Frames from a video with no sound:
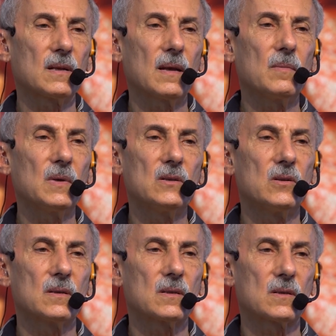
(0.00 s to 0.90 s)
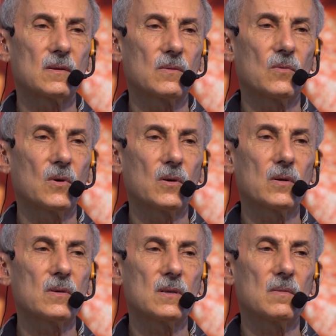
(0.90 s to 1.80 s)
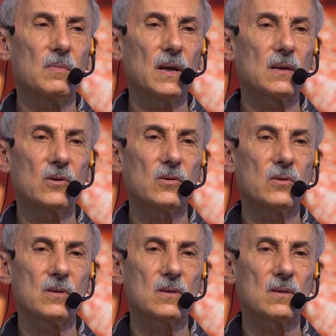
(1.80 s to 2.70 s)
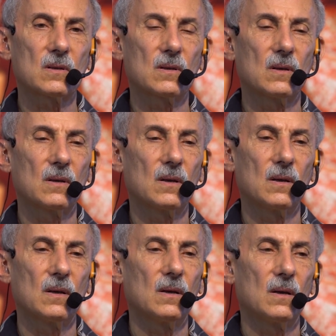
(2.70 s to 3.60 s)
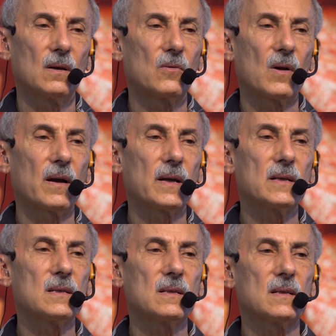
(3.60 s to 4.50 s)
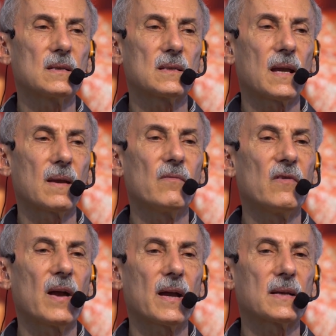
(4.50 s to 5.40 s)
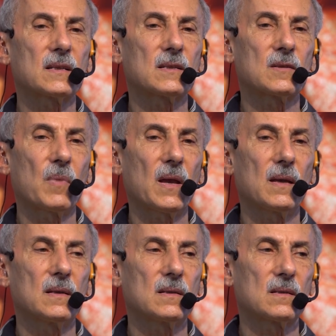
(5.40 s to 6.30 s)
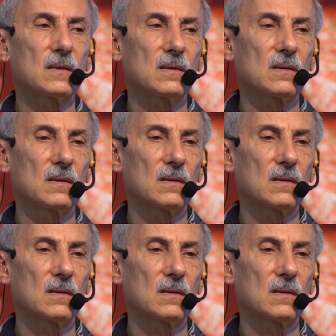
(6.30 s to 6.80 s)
and images, words and pictures arise in the same vast space.